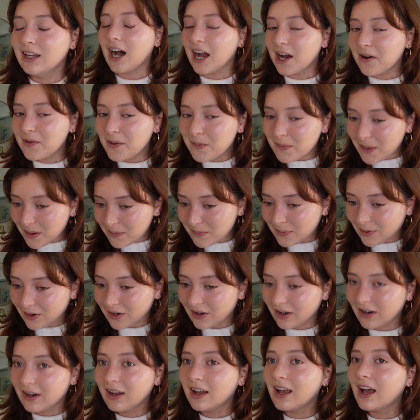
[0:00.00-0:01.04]
I
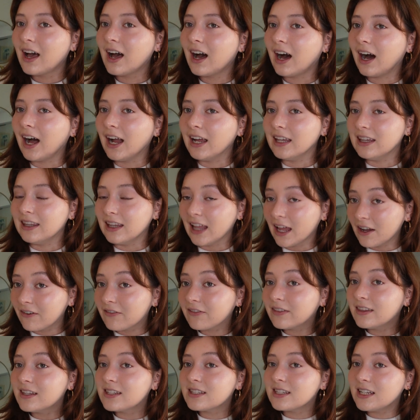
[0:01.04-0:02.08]
remember I
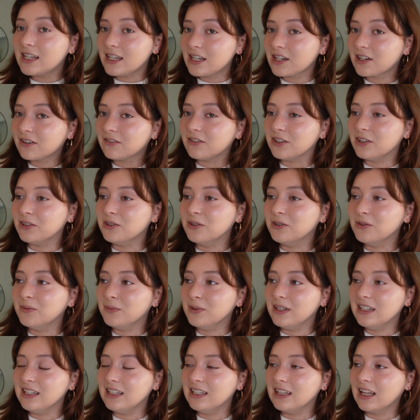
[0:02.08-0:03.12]
left this interview
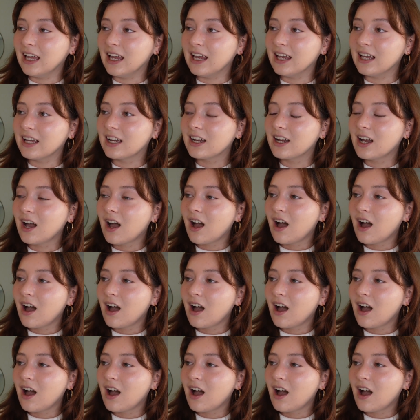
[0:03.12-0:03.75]
being like,